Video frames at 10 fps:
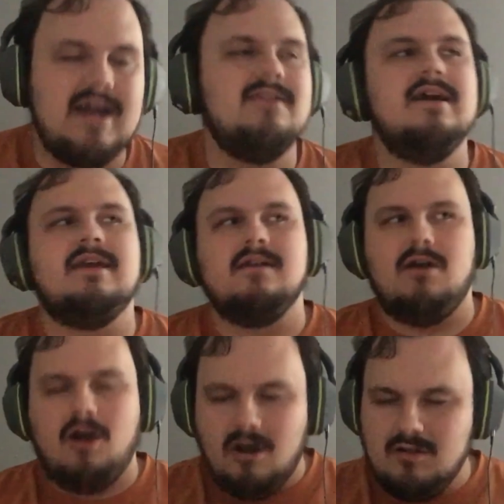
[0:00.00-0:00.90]
I like
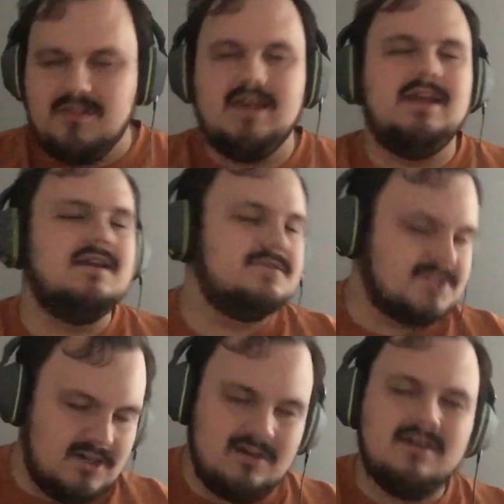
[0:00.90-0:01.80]
all the
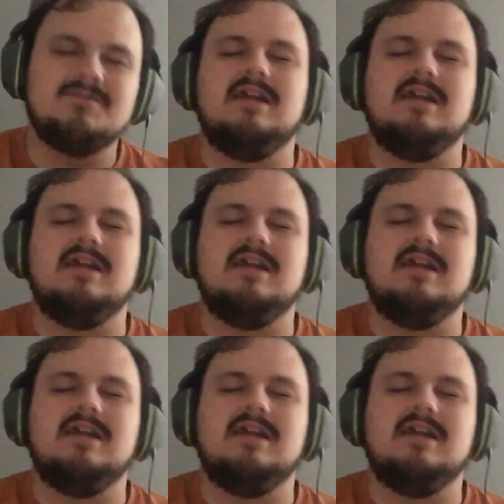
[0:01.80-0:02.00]
songs.